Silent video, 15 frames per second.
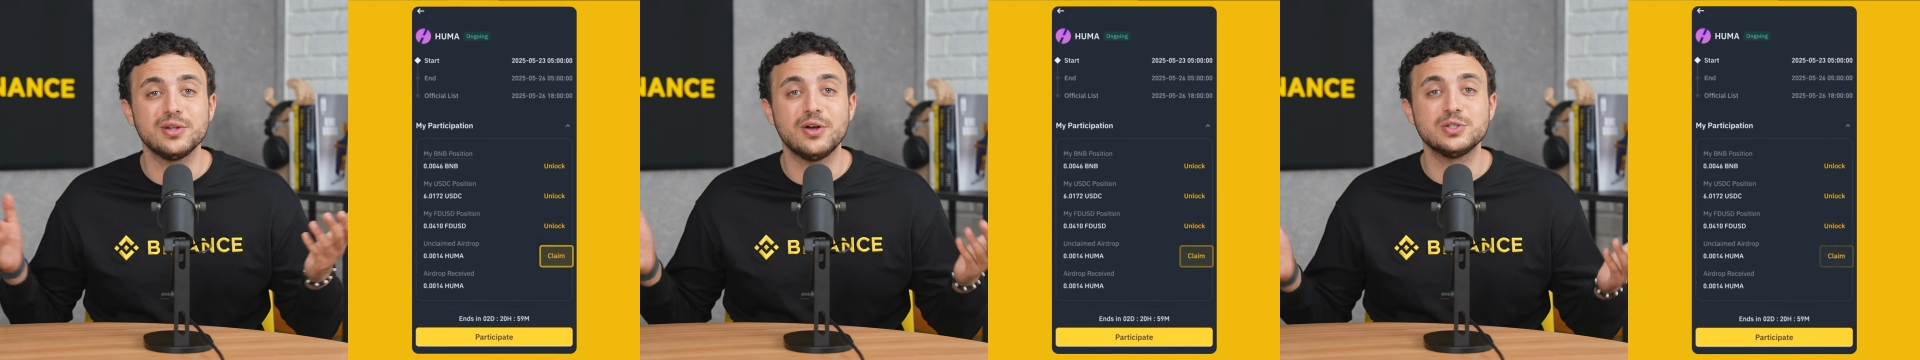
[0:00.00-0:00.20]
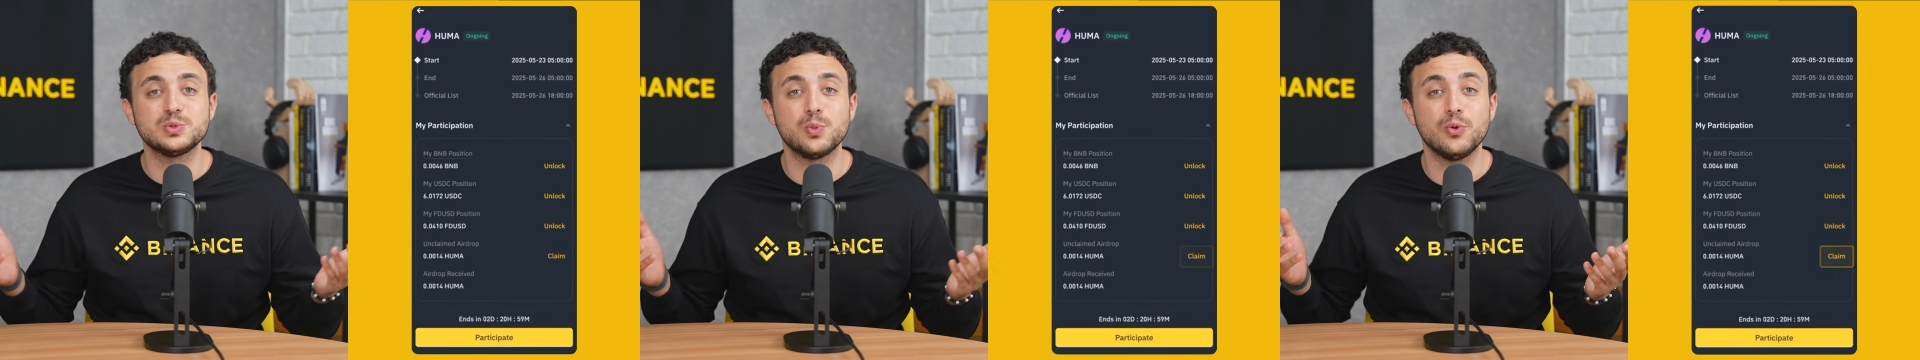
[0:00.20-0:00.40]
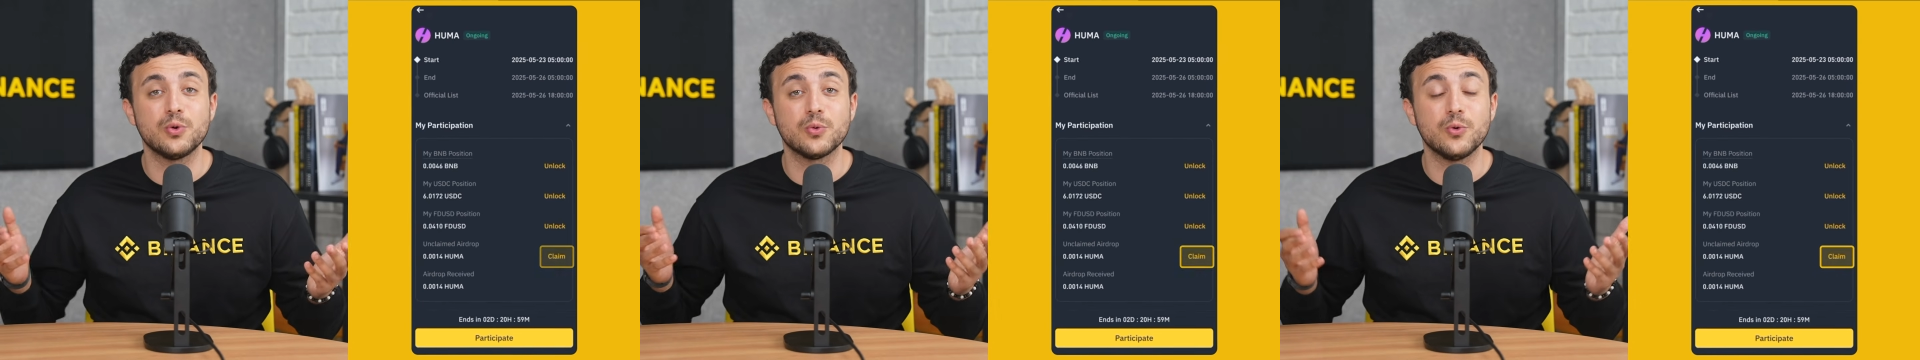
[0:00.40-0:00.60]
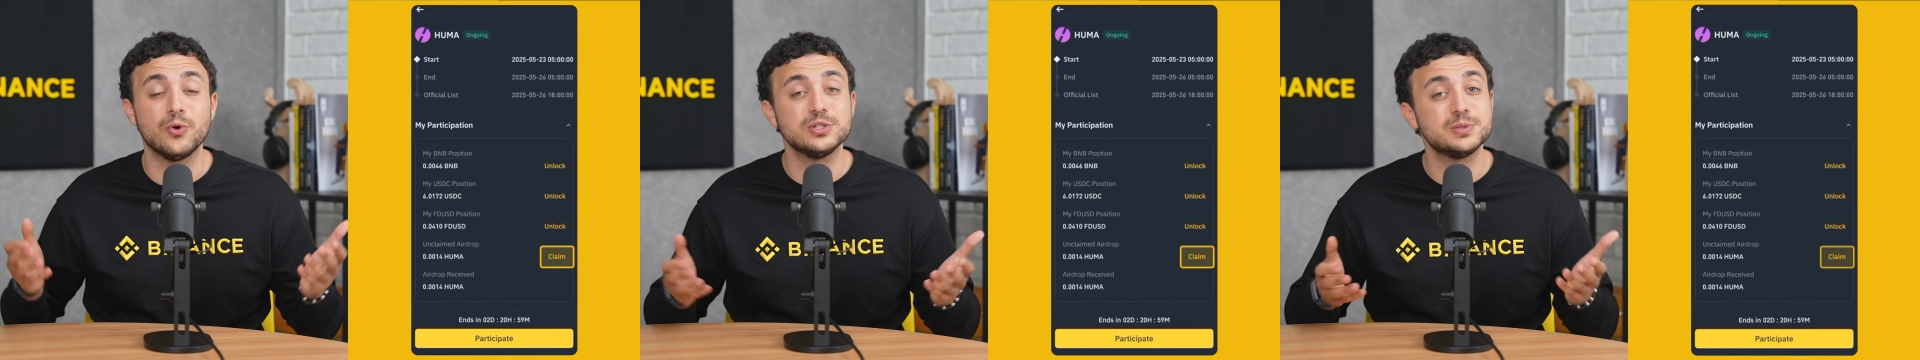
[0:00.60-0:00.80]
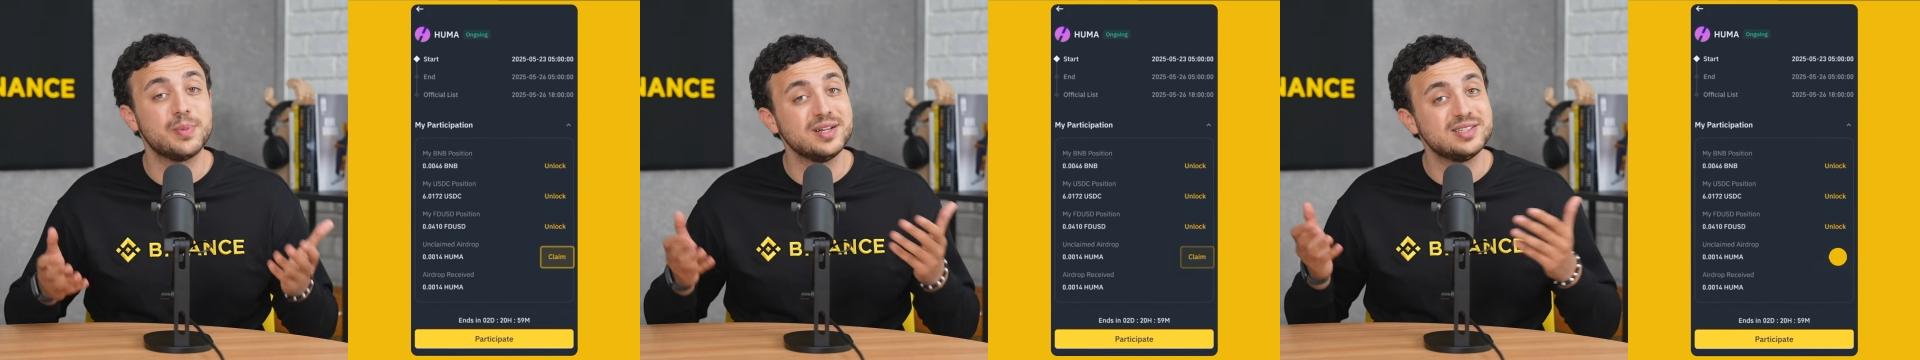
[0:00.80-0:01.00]
Launchpool
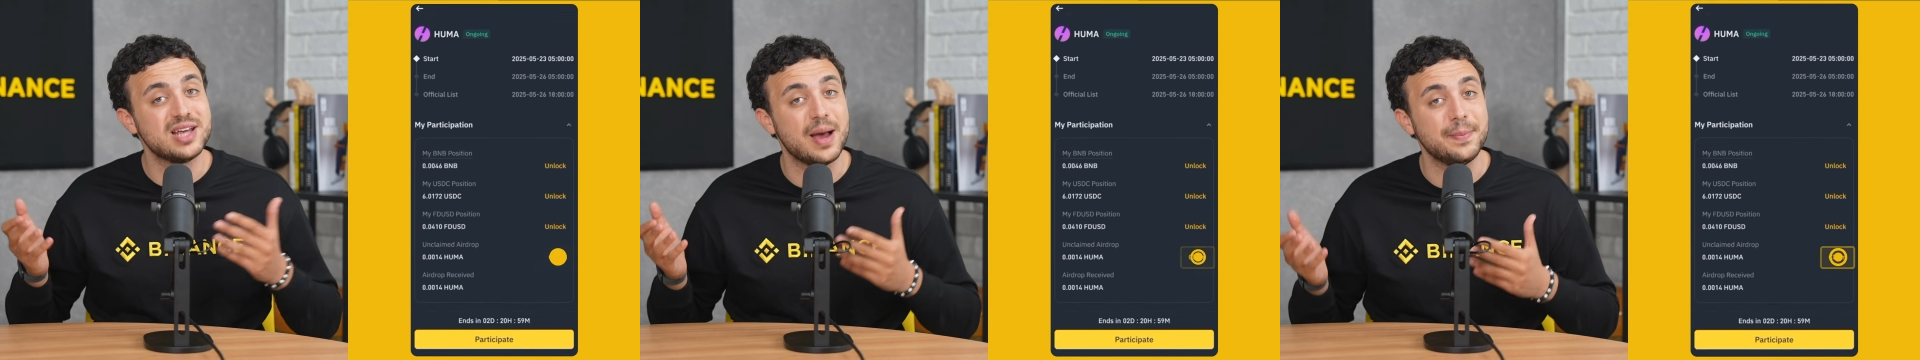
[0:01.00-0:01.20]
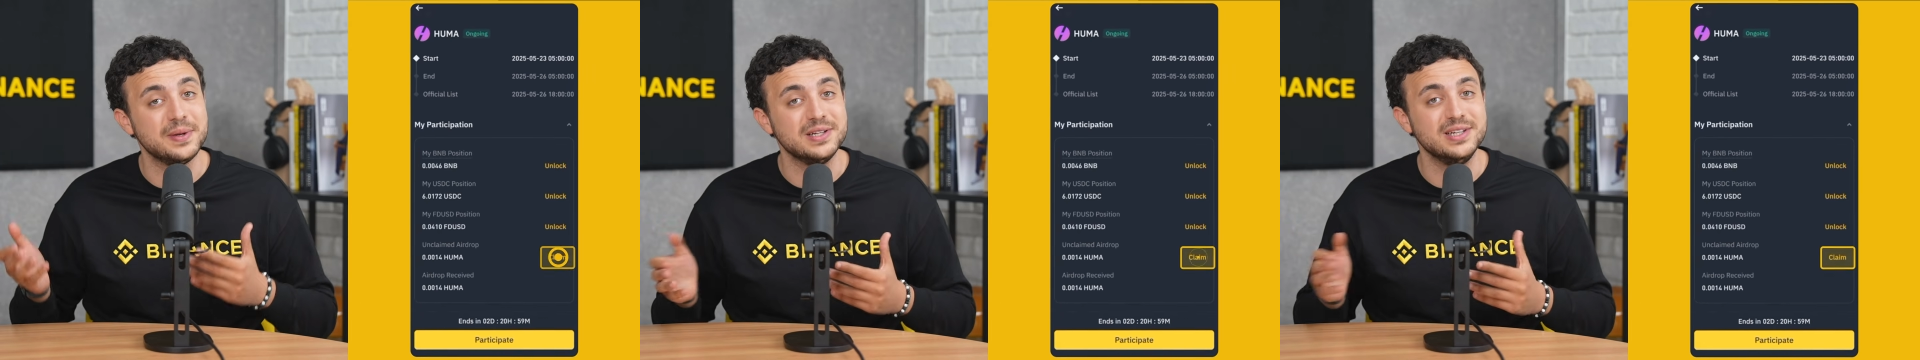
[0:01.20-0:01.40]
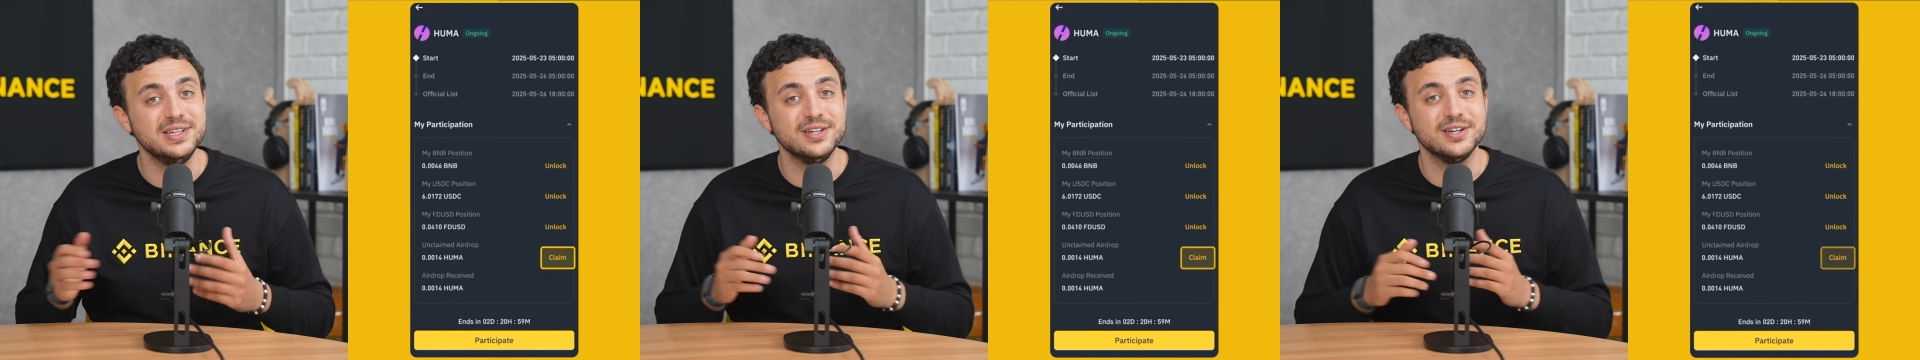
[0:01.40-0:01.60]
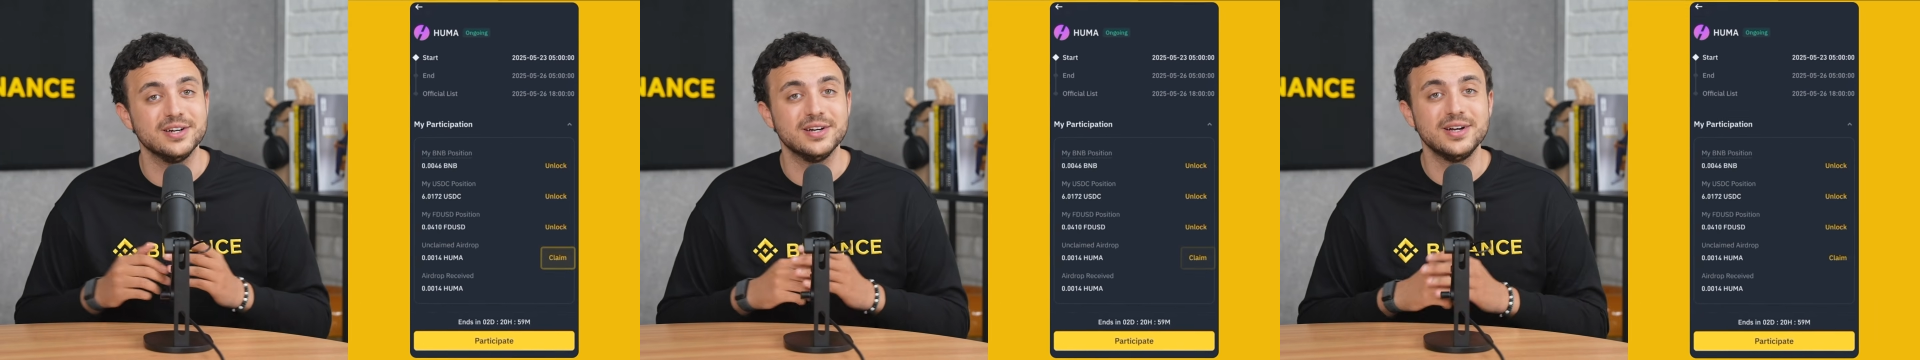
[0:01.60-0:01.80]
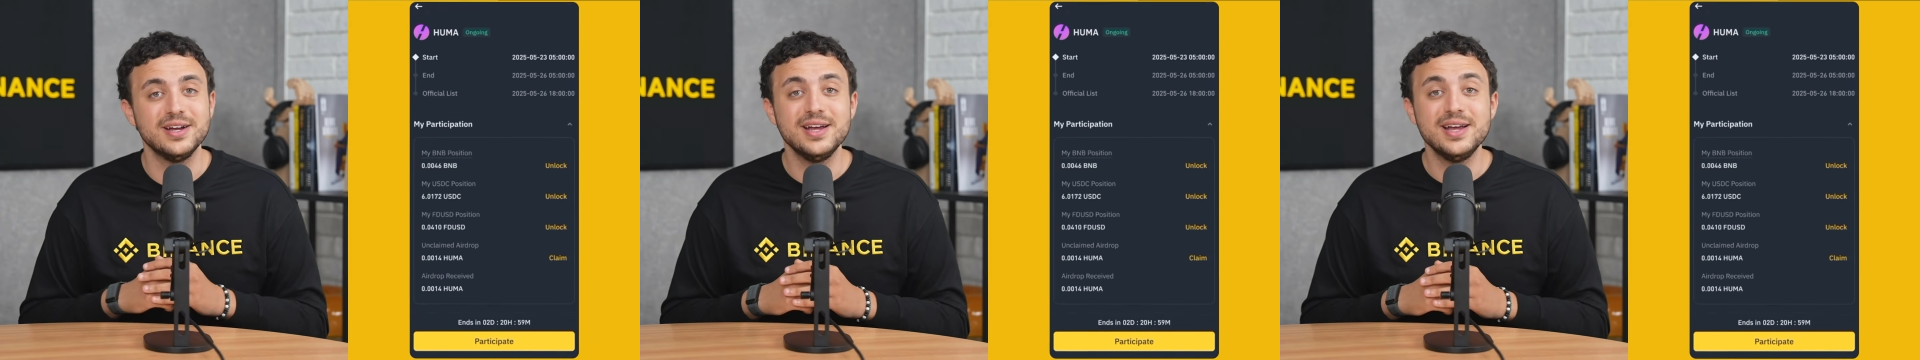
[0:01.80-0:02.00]
rewards by tapping here.